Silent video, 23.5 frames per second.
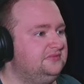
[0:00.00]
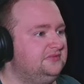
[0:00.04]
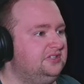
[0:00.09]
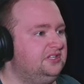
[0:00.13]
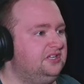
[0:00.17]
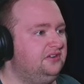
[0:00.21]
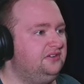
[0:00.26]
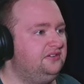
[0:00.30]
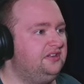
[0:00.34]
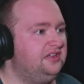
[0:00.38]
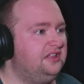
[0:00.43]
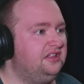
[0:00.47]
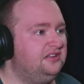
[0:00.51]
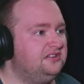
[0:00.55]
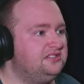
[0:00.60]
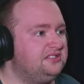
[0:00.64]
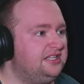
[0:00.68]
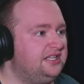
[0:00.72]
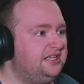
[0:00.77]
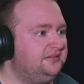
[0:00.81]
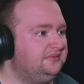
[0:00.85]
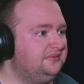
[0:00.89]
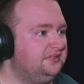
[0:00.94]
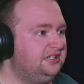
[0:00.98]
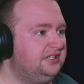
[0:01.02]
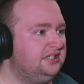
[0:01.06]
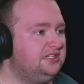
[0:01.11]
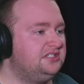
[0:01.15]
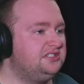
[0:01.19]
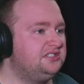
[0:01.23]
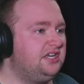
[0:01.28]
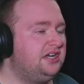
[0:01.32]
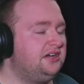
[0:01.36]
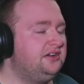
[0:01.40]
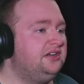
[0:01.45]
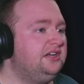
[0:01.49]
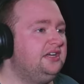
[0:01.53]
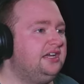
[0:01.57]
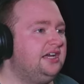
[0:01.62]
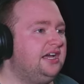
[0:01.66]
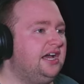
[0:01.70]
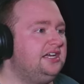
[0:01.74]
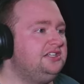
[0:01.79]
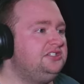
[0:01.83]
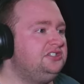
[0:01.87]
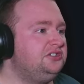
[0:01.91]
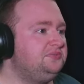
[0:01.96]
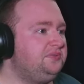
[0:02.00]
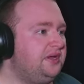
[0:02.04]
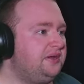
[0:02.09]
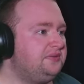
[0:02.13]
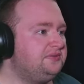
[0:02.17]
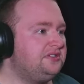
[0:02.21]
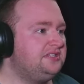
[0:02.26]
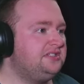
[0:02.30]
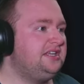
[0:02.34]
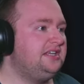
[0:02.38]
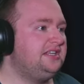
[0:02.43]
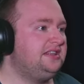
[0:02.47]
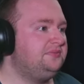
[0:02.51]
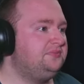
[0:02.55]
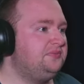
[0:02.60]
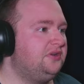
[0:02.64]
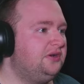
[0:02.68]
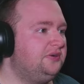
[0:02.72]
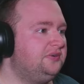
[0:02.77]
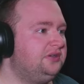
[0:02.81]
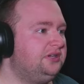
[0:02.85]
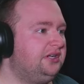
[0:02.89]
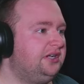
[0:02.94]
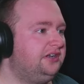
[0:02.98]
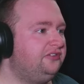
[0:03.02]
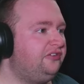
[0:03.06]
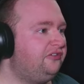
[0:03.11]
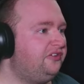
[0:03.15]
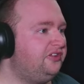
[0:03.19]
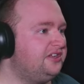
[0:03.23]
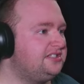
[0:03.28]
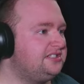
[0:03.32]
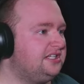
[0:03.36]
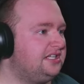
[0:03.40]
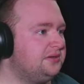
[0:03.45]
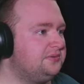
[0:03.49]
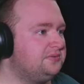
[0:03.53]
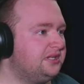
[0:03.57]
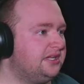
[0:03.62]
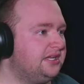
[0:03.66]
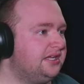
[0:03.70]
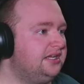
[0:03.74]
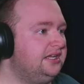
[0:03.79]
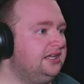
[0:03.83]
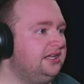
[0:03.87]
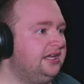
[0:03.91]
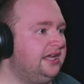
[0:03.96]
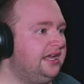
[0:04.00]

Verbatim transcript: Go and close that. So as you'll be able to see at the moment, I'm doing this deliberately,